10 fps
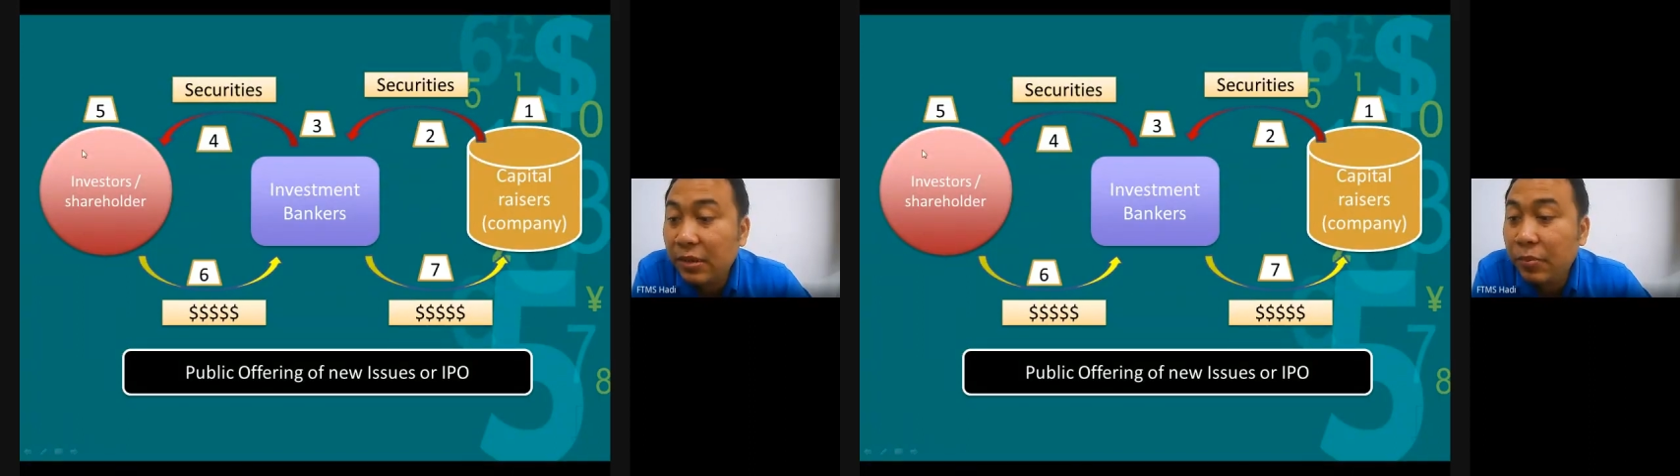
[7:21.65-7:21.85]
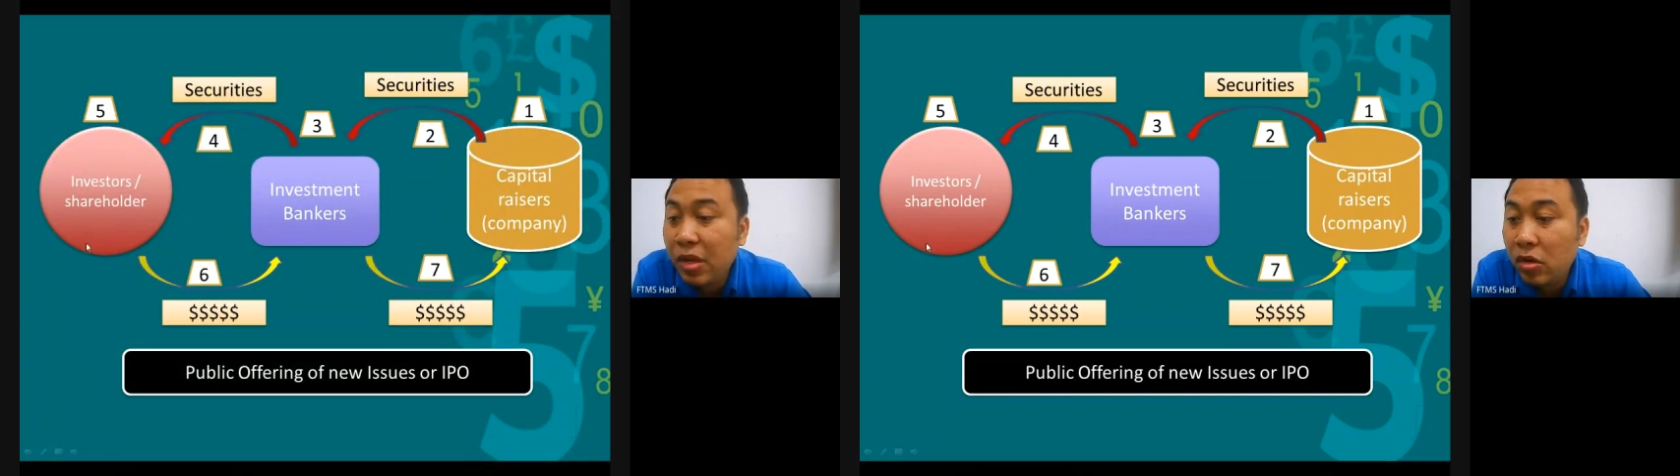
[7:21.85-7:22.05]

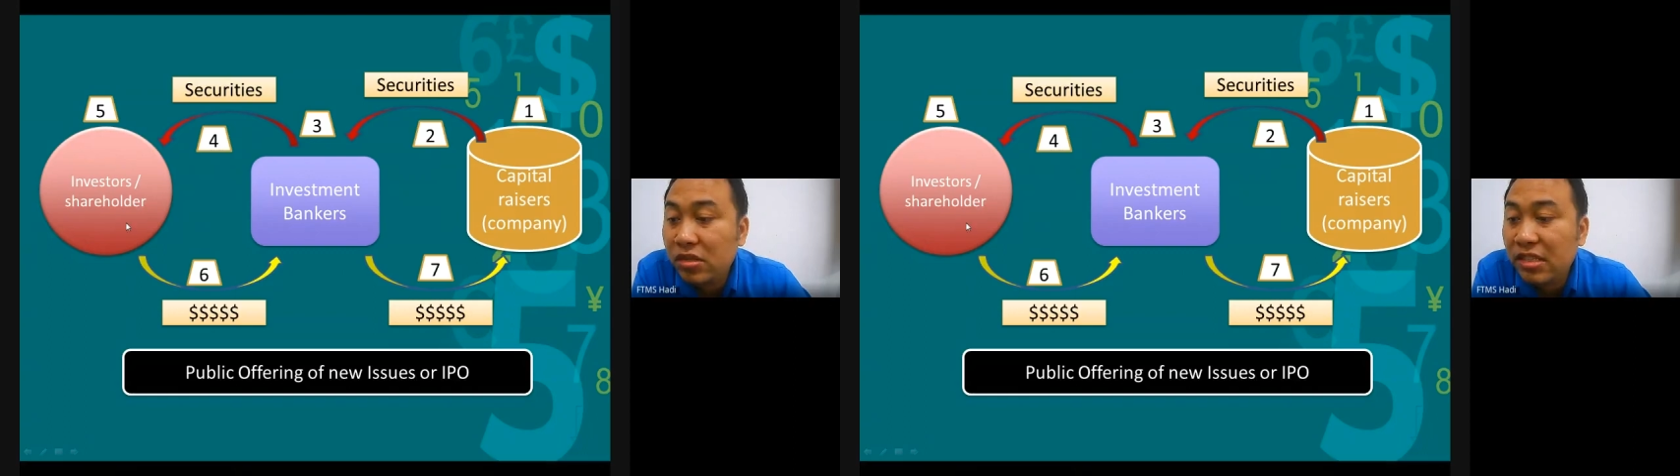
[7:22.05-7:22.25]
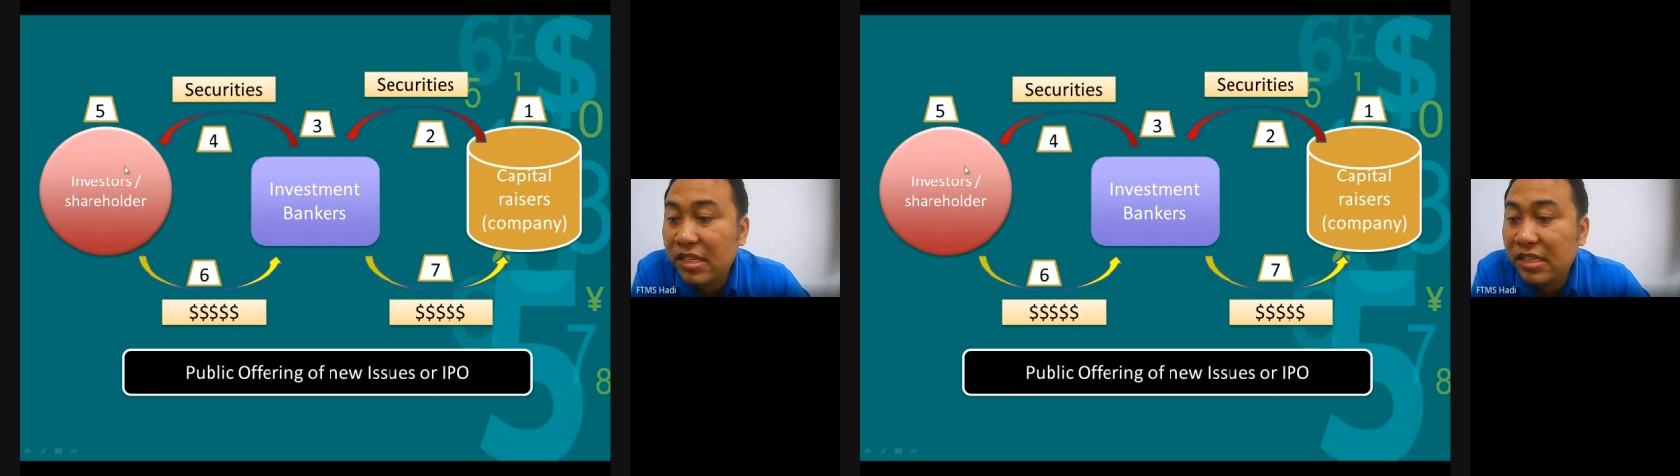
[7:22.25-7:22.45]
yeah,
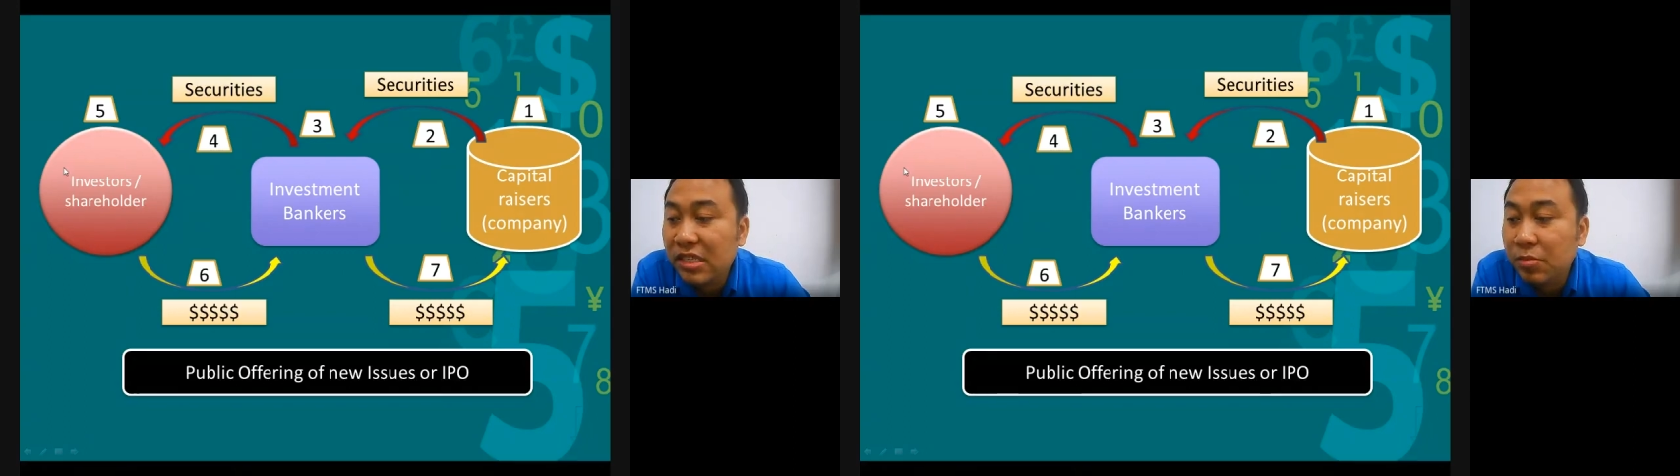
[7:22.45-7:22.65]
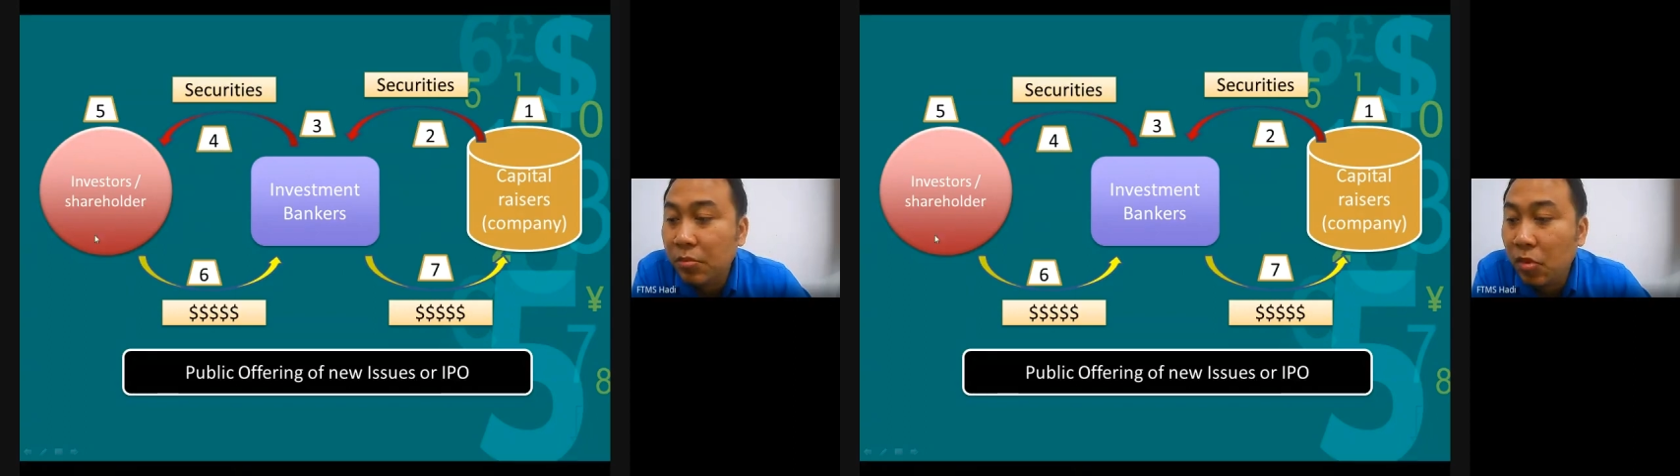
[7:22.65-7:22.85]
because this
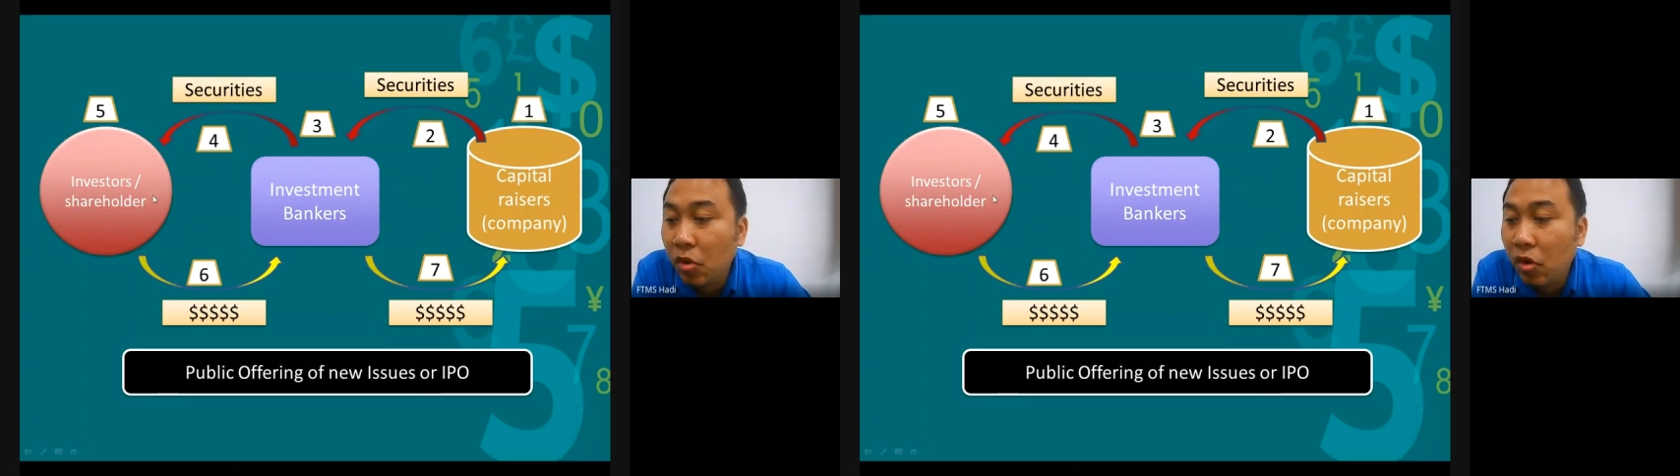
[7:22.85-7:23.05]
is more